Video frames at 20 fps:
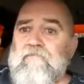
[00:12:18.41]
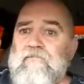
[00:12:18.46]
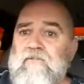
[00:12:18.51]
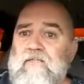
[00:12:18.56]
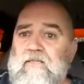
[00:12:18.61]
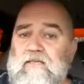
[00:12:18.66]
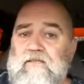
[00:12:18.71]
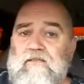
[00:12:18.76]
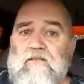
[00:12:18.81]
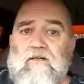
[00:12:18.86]

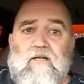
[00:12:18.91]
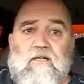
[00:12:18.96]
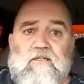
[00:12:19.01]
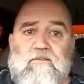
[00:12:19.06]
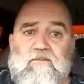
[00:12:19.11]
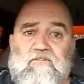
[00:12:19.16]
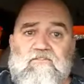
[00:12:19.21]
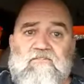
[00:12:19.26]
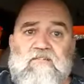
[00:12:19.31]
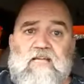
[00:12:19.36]
And then you'll
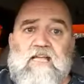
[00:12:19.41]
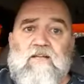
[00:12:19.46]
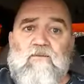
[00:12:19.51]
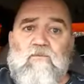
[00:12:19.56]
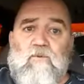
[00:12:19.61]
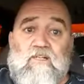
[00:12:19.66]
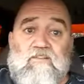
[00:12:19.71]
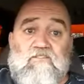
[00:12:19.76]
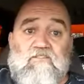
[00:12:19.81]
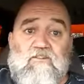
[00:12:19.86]

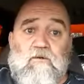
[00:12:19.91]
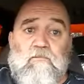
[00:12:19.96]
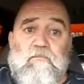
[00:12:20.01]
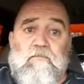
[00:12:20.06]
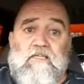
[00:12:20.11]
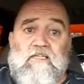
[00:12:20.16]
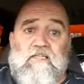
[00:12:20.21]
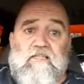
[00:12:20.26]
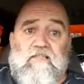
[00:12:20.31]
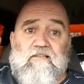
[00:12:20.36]
understand why so
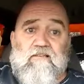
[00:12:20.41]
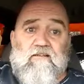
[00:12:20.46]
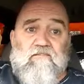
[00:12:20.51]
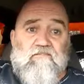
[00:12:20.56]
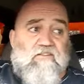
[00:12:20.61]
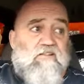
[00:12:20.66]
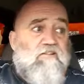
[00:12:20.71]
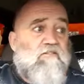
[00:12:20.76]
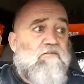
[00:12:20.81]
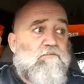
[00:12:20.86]
many
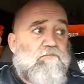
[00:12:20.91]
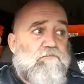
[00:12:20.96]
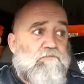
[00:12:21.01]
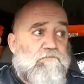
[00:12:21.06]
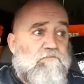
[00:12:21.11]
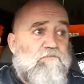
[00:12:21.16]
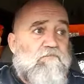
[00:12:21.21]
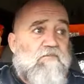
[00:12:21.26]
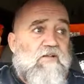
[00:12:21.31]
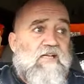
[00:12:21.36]
of these
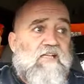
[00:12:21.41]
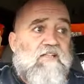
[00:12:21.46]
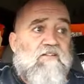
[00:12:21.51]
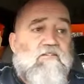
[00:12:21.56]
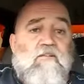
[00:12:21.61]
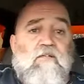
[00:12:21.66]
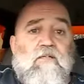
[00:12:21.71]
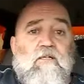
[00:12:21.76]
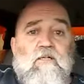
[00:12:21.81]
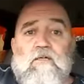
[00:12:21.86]

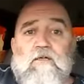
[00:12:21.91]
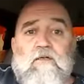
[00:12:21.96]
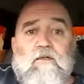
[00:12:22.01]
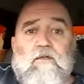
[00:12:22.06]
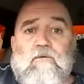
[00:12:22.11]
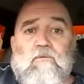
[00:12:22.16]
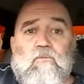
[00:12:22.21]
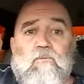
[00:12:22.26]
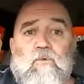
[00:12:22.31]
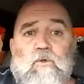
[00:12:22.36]
things
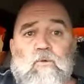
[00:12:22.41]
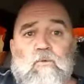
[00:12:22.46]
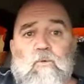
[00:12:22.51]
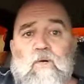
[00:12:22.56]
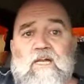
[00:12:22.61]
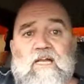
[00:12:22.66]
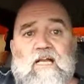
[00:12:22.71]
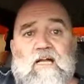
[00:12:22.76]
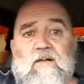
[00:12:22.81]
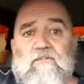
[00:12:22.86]
we're
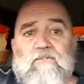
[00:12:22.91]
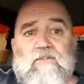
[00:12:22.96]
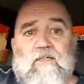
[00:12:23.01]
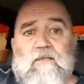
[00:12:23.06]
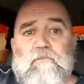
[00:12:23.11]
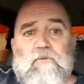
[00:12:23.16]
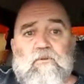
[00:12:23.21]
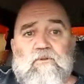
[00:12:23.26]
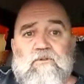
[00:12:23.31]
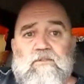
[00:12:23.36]
way
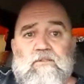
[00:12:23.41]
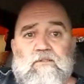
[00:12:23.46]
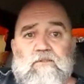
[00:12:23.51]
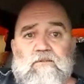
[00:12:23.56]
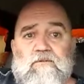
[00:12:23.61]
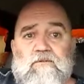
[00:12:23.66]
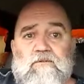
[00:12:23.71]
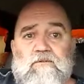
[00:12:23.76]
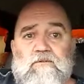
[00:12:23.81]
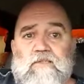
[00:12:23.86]
outnumbered
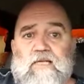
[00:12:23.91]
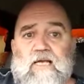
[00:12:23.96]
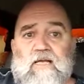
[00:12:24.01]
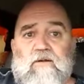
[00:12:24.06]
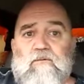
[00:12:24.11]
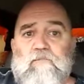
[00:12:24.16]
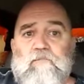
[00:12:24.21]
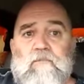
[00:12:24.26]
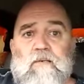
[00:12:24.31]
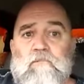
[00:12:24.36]
here. You
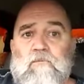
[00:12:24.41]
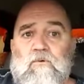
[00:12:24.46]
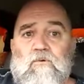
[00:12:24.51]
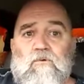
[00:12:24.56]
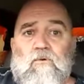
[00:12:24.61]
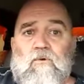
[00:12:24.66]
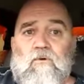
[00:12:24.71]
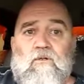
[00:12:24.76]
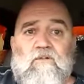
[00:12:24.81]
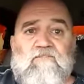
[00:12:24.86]
got to
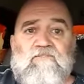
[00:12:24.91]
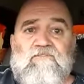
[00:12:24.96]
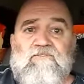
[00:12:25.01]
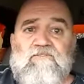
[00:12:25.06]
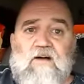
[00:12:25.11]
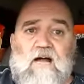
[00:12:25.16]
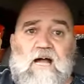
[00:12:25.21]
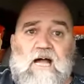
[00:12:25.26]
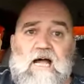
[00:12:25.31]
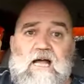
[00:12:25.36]
remember, only
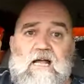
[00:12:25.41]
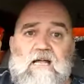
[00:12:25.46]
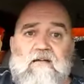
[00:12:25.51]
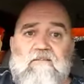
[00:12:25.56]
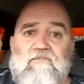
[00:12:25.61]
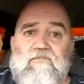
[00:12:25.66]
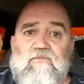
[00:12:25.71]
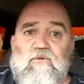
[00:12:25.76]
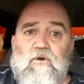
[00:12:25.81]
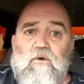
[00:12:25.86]

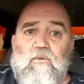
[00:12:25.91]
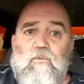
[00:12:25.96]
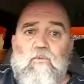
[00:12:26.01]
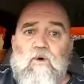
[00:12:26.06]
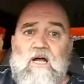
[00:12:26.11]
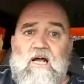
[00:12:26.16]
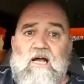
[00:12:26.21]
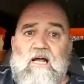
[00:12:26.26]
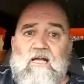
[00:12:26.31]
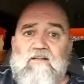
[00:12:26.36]
five are
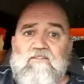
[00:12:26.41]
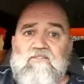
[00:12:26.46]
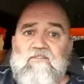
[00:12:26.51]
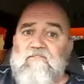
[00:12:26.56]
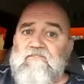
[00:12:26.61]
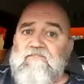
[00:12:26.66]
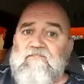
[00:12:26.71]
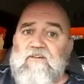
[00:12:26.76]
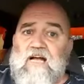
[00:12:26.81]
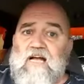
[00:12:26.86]
wise
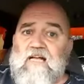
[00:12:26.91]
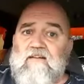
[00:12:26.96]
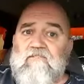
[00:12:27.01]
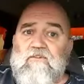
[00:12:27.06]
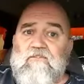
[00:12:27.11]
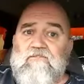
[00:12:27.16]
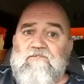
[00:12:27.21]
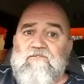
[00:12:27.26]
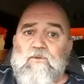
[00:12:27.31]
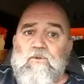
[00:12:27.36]
and
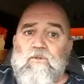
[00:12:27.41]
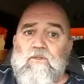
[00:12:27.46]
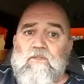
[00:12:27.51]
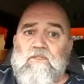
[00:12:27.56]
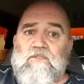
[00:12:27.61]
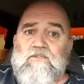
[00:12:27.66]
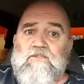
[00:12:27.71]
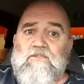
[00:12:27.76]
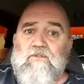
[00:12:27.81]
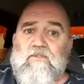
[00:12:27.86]
five are
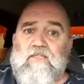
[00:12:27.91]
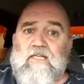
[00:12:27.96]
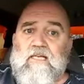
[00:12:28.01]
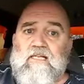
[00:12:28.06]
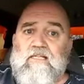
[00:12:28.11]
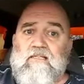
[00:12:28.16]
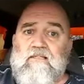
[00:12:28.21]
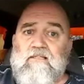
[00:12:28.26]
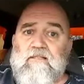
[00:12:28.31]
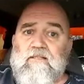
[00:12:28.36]
foolish,
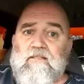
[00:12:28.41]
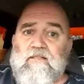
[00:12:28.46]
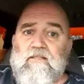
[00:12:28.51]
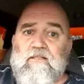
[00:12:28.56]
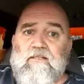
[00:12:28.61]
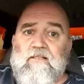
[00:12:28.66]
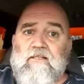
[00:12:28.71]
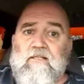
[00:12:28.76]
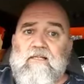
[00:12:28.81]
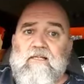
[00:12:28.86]
okay?
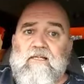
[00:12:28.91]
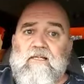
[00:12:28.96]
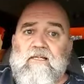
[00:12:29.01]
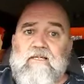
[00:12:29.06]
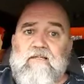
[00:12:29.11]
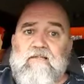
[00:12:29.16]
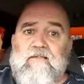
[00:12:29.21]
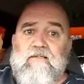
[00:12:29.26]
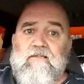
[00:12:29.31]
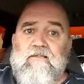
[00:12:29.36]

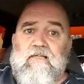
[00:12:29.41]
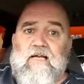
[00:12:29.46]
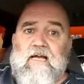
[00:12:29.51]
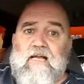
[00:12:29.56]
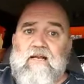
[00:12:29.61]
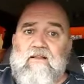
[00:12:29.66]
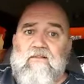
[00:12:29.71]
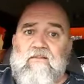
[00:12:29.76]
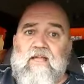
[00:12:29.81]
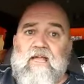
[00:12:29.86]
And
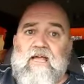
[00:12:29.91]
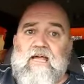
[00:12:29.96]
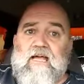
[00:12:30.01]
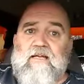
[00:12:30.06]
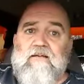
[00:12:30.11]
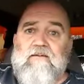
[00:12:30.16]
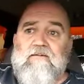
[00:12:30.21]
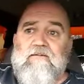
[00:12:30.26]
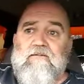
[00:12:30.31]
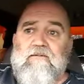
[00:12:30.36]
out of
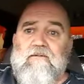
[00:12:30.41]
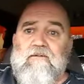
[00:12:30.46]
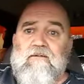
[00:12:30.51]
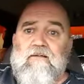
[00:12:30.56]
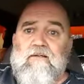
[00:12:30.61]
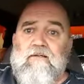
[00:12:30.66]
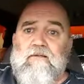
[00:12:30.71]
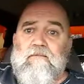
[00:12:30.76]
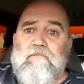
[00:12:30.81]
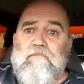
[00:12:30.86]
that,
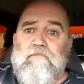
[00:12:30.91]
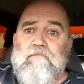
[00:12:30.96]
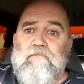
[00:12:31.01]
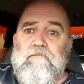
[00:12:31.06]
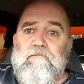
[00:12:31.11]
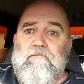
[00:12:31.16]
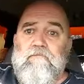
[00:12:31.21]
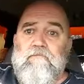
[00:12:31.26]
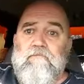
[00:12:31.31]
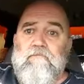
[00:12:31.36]
um,
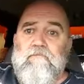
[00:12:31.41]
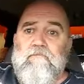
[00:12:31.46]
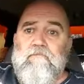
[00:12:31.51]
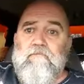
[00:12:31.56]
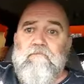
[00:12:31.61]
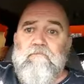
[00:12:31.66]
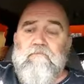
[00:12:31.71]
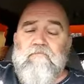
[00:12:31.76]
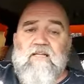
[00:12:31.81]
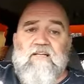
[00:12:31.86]

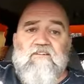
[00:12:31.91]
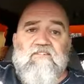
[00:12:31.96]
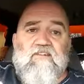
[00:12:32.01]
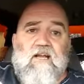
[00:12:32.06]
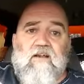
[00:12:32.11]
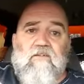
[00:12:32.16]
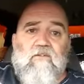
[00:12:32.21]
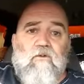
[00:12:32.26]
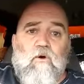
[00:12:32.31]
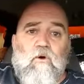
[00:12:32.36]
that's
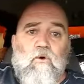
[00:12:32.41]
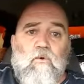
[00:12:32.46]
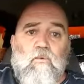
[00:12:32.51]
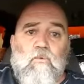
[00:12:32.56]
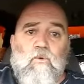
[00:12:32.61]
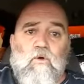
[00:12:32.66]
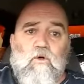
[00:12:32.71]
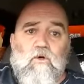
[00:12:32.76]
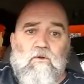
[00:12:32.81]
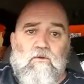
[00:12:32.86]
out of the
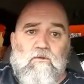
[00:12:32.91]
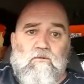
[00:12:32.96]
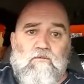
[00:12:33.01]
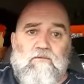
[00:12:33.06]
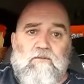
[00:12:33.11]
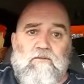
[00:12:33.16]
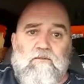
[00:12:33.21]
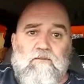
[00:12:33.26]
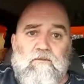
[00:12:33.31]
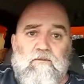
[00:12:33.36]
whole
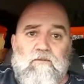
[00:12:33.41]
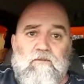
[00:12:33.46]
world.